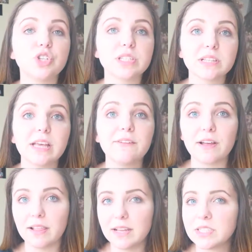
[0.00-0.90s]
Just
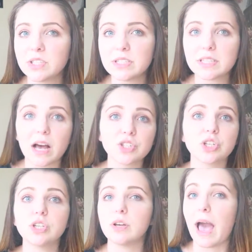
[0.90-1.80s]
leave. Listen to
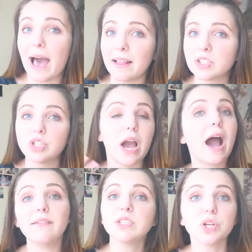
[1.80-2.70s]
Sasha, Alex. She
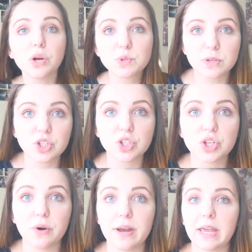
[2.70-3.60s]
obviously knows what she's
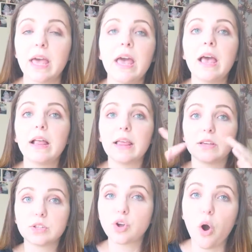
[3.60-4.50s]
doing.
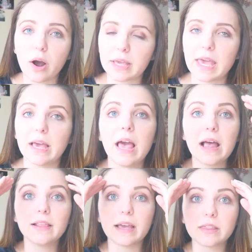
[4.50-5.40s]
Like, talking.
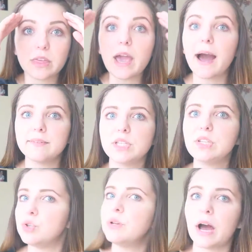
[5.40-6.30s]
Like, they obviously
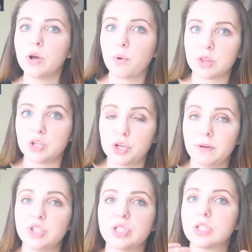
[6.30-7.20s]
do not know what they're
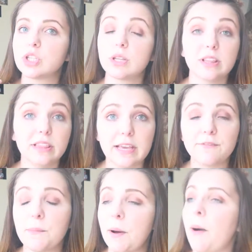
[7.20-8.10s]
doing. Just
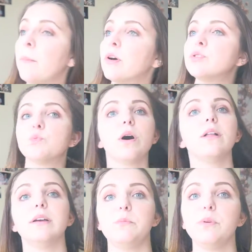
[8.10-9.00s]
leave. And my mom goes,
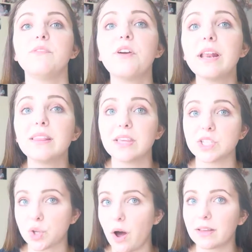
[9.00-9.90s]
well, we've waited
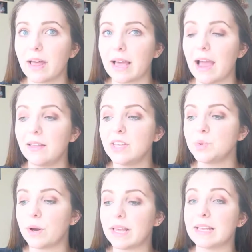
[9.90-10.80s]
this long. Like, I at
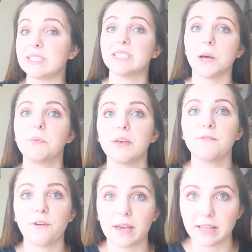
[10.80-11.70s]
least want to get something
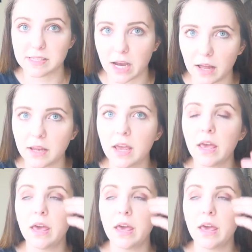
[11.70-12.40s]
fucking done.